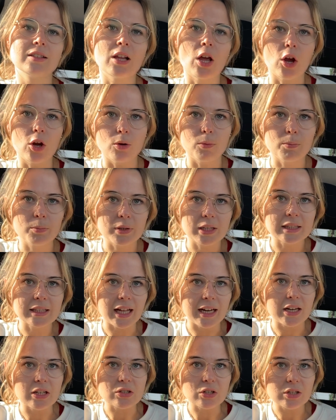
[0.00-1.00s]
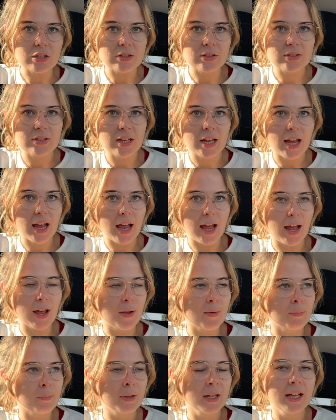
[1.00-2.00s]
hope that is us.
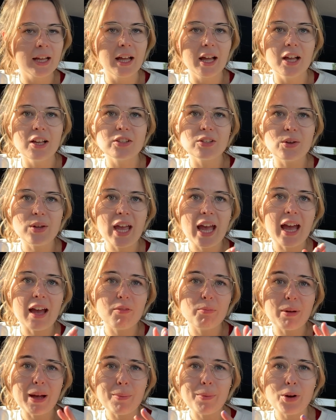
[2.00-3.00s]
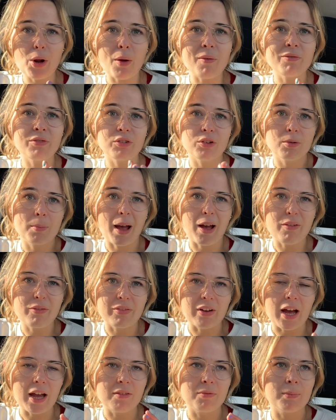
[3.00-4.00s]
So yeah, I've babbled on for about
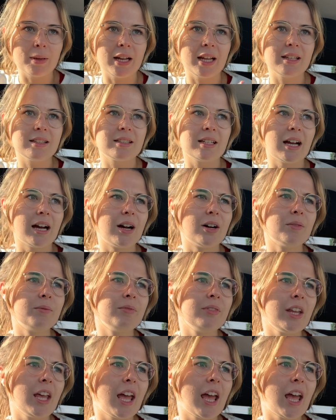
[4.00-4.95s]
5 minutes now.